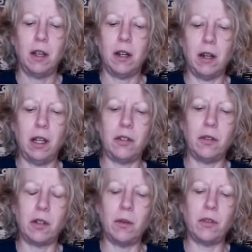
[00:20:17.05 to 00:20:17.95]
All right, so
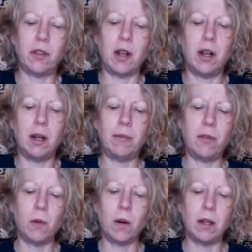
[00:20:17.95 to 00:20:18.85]
don't stop
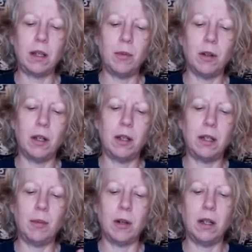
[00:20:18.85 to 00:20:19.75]
for Libra,
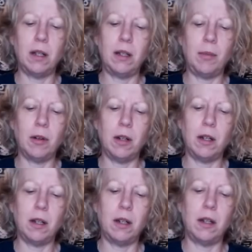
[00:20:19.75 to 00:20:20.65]
Libra,
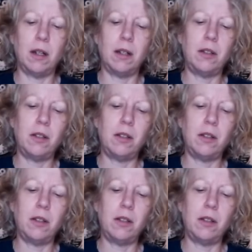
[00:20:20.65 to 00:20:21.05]
Libra.